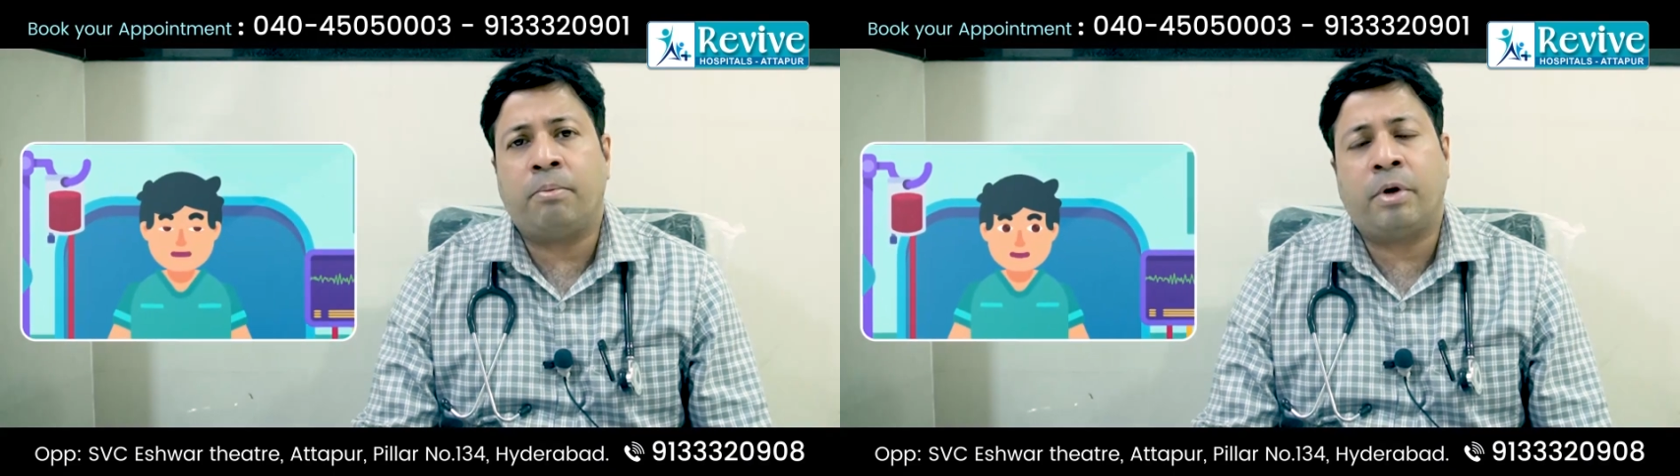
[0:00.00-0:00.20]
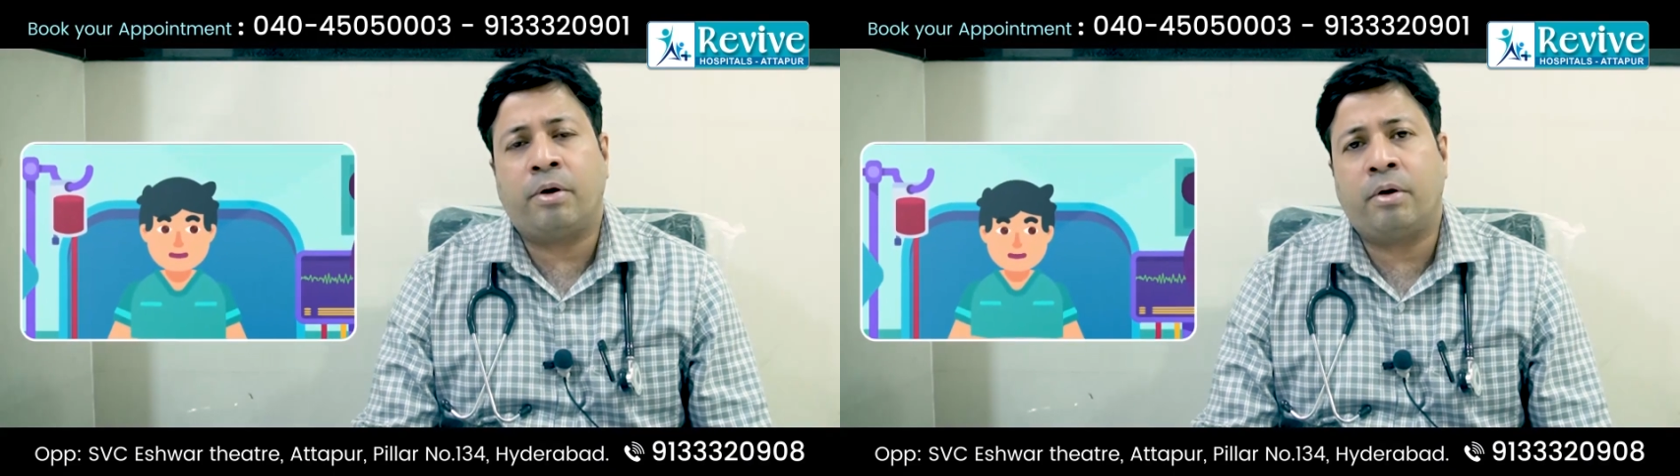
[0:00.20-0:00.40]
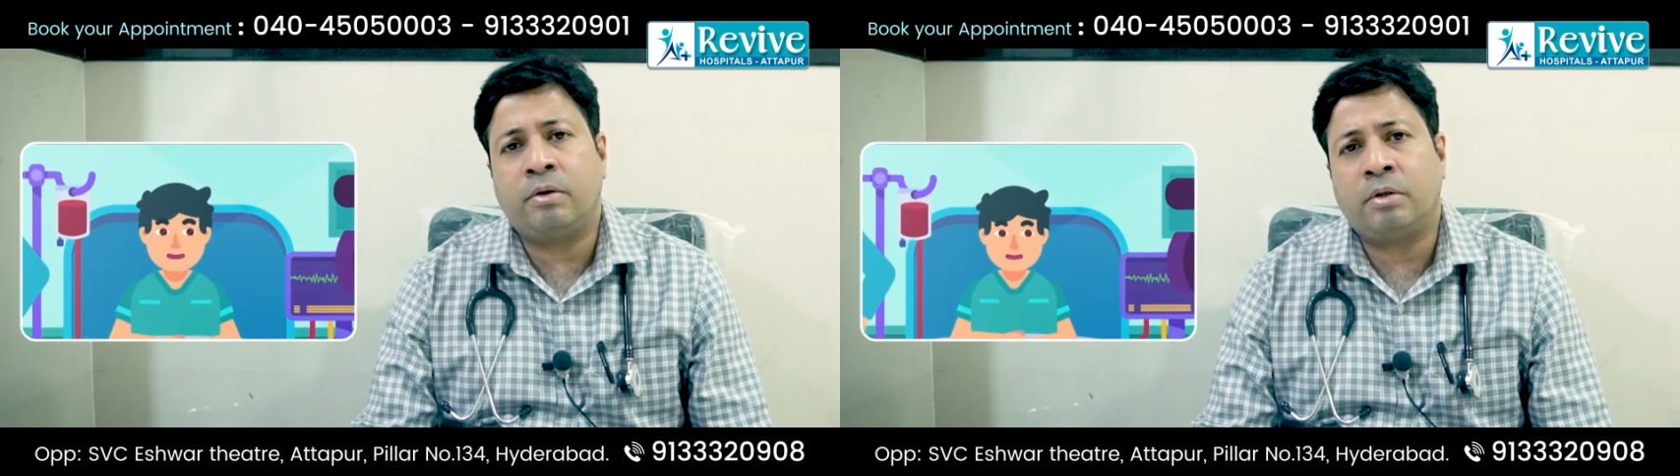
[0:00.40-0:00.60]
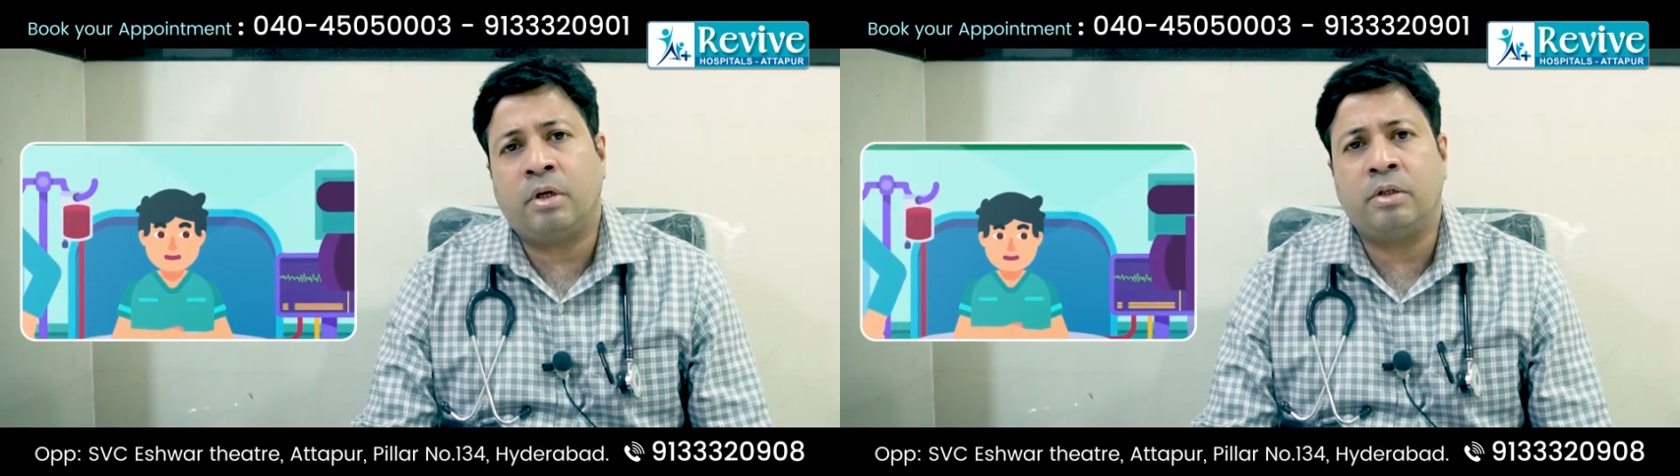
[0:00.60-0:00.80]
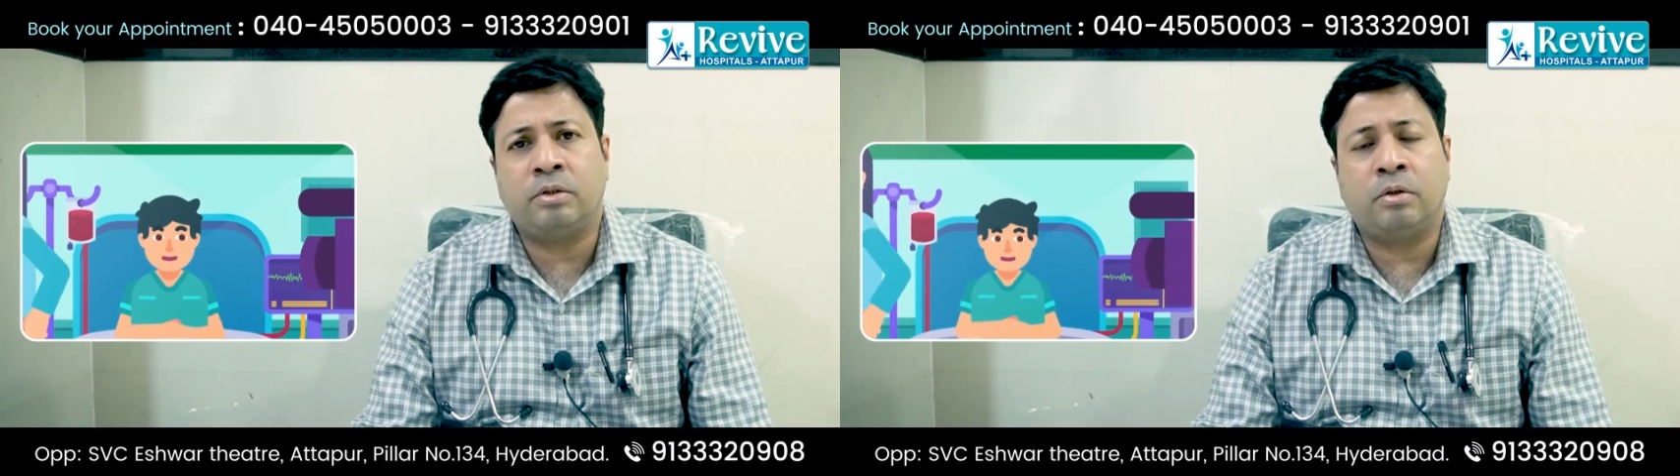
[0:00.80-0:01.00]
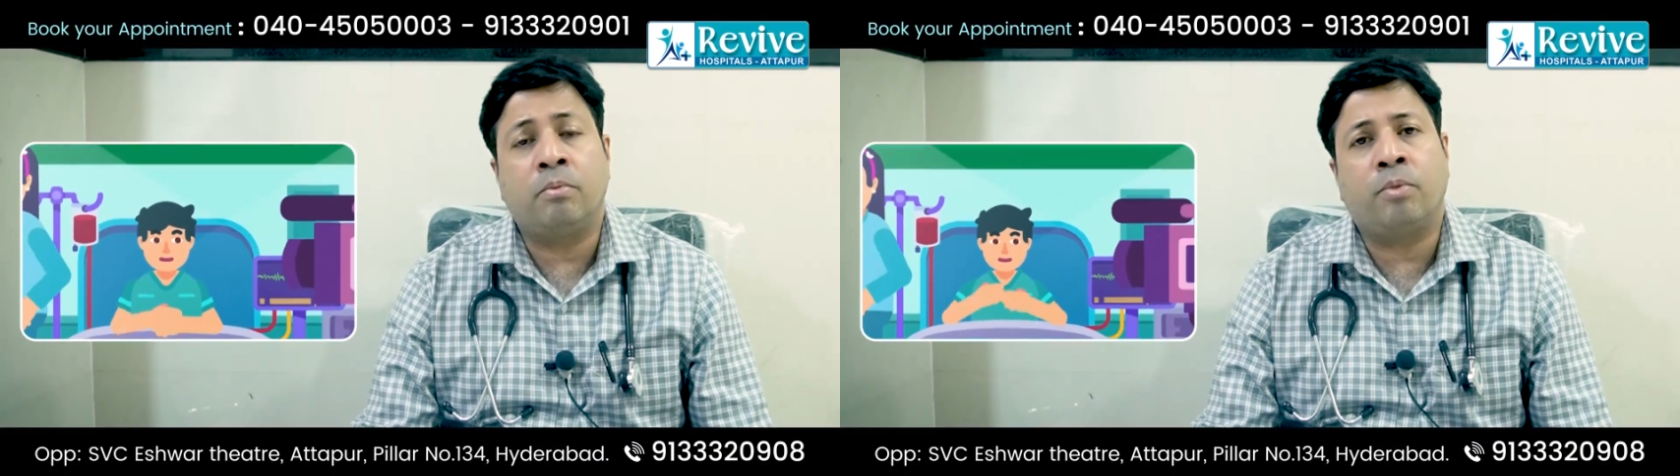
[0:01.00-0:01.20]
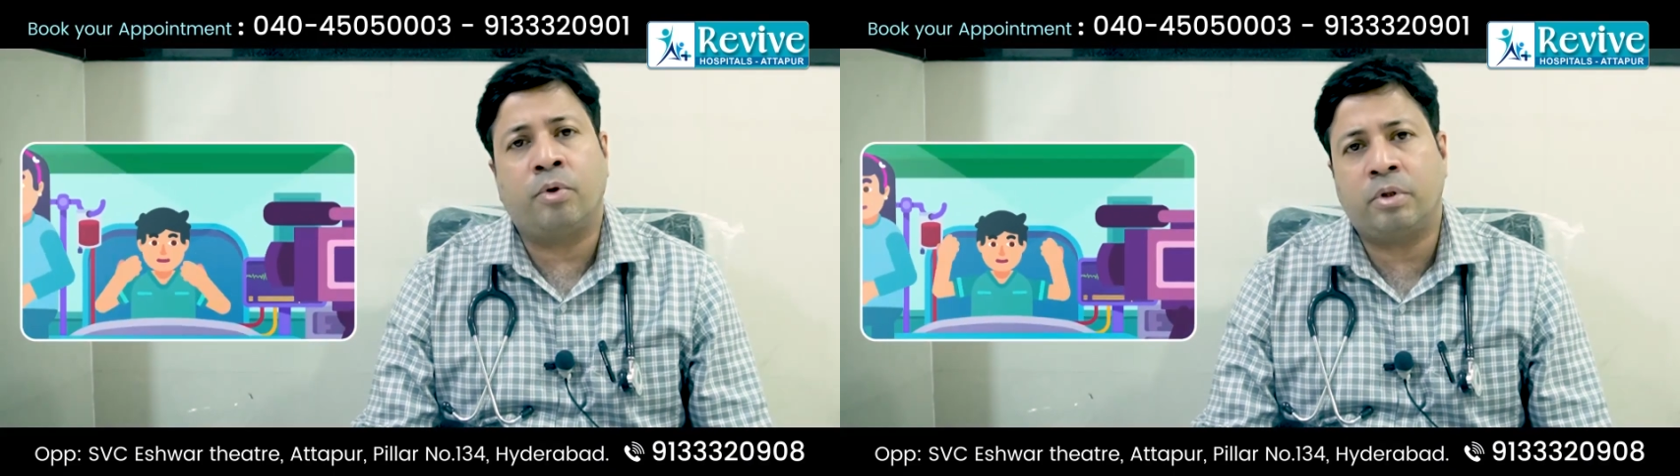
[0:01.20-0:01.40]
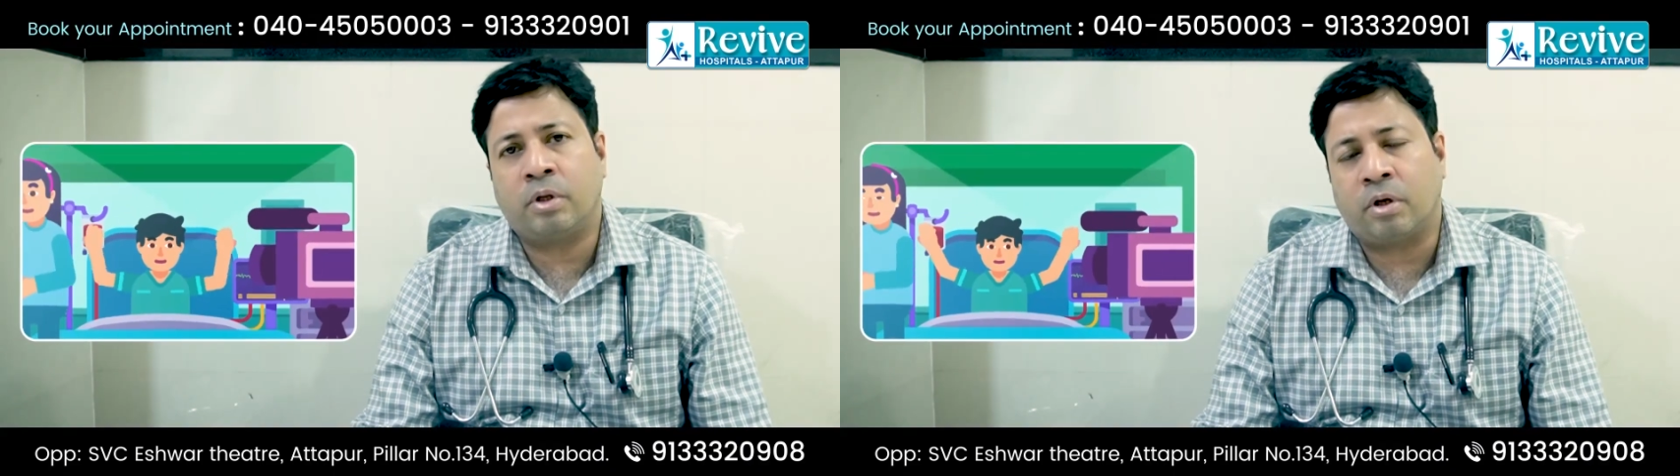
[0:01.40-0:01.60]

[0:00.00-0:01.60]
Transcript: bed rest is more than